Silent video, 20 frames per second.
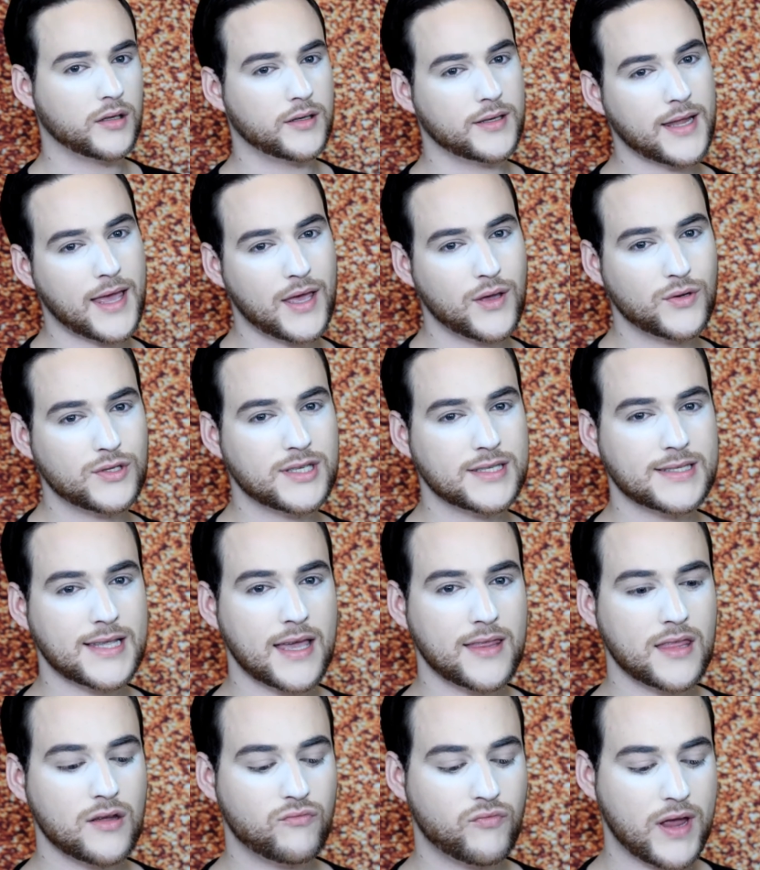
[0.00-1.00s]
Now, to set
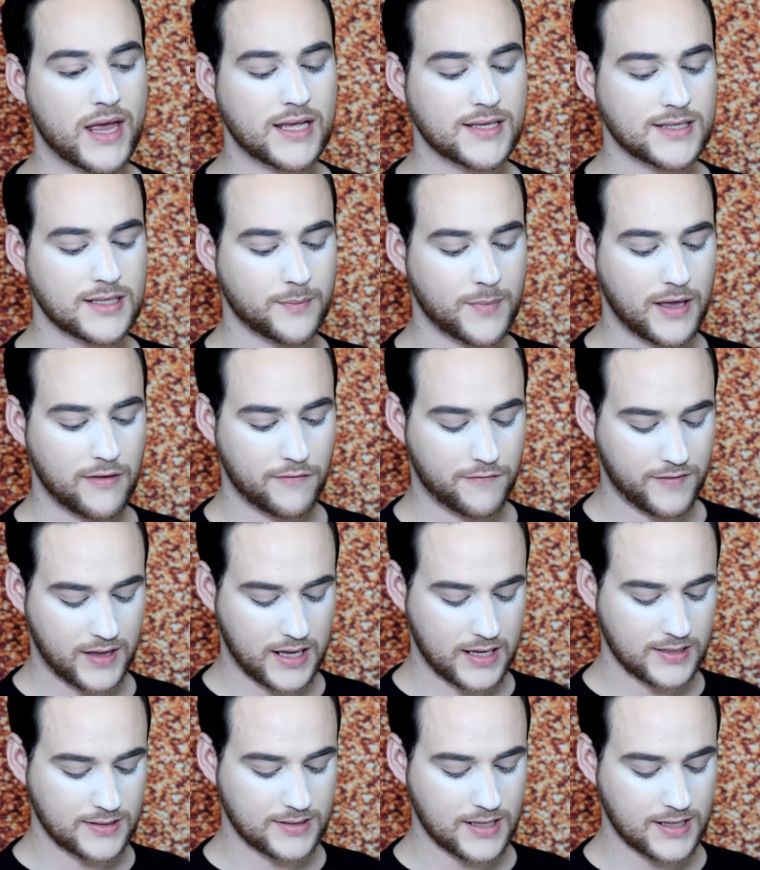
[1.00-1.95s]
the rest of my face,